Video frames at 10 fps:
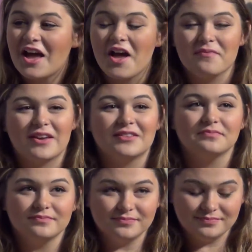I
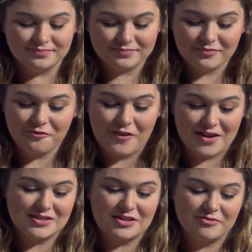mean,
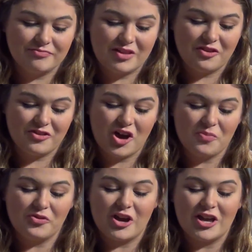Phantom of the
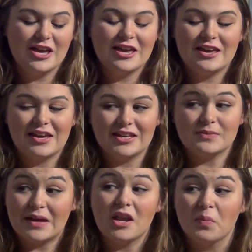Opera is
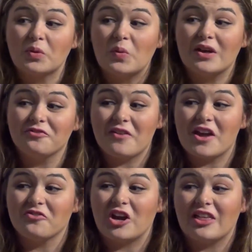my number one
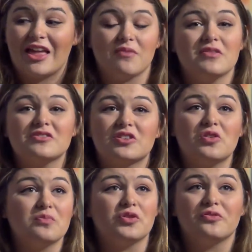favorite, like,
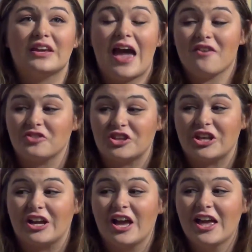musical, movie, everything.